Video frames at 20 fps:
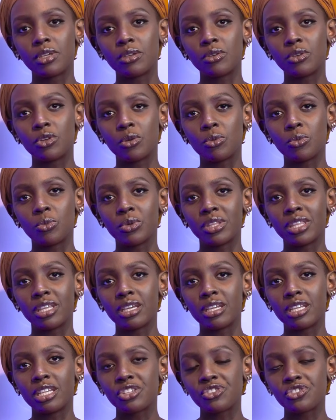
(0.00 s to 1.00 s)
you know, with
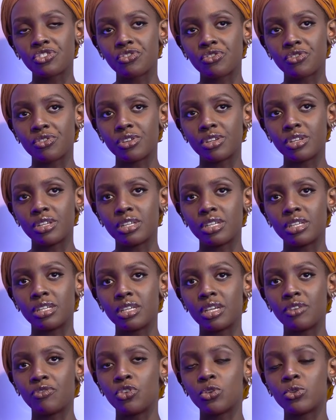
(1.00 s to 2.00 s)
the industry.
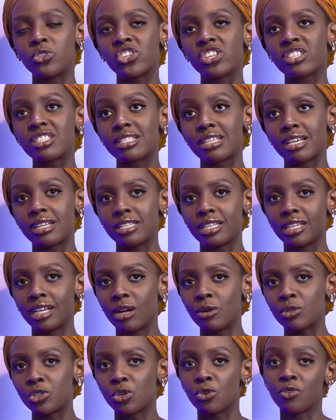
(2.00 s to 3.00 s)
If you're just starting
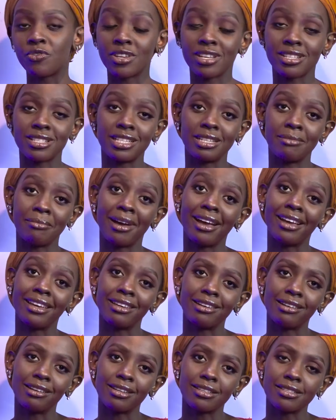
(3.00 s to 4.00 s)
out, you're obviously my
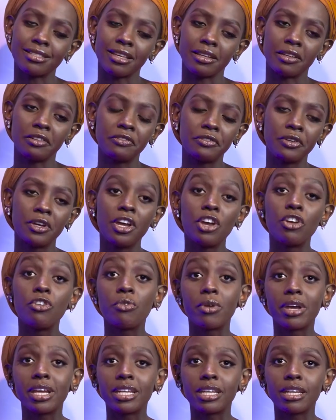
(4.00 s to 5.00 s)
younger self
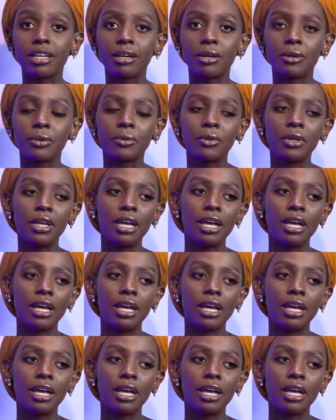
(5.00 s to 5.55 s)
right now.